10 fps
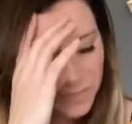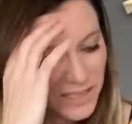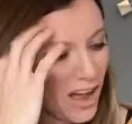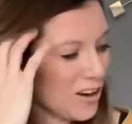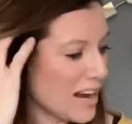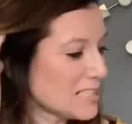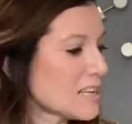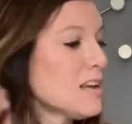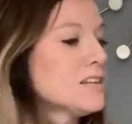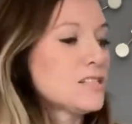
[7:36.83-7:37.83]
All right,
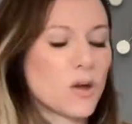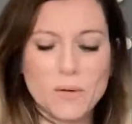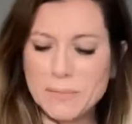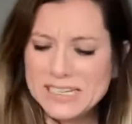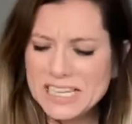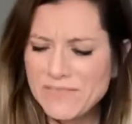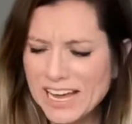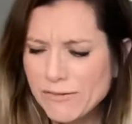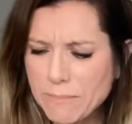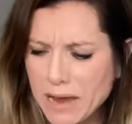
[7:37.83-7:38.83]
so let me see if I
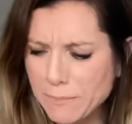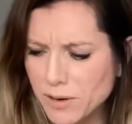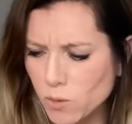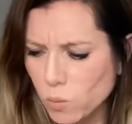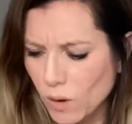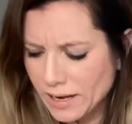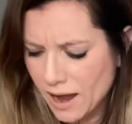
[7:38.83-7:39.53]
can remember what